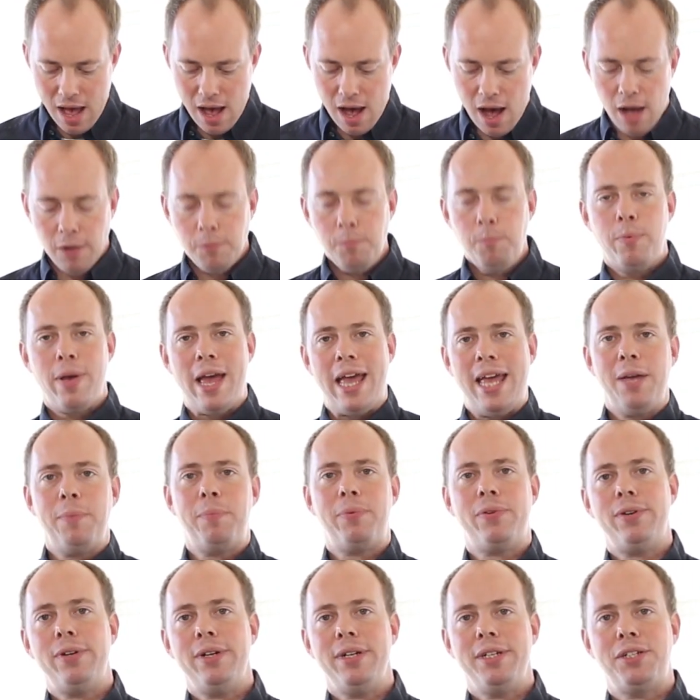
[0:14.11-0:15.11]
On
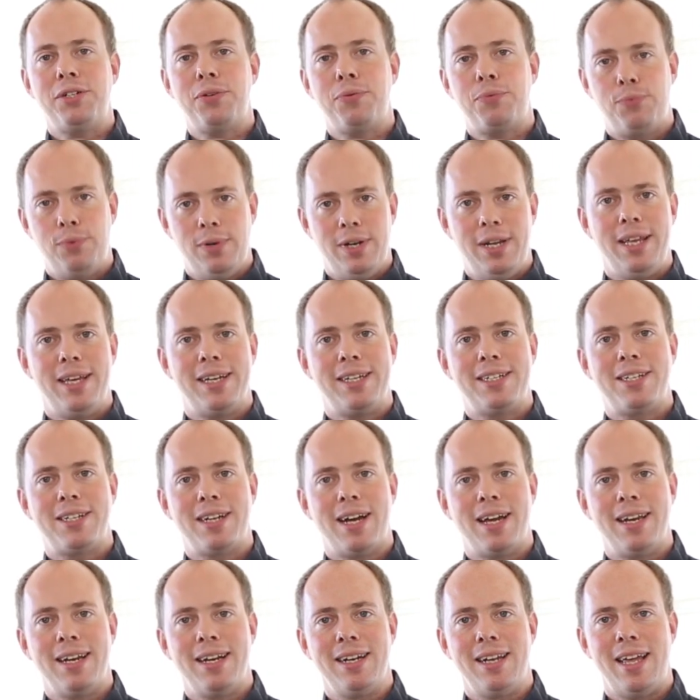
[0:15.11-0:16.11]
paper, it's a really
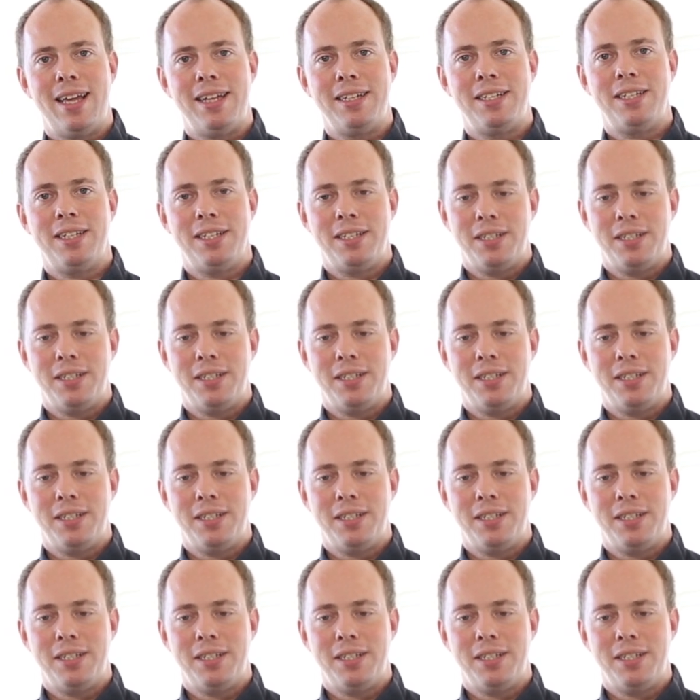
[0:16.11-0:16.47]
exciting lens.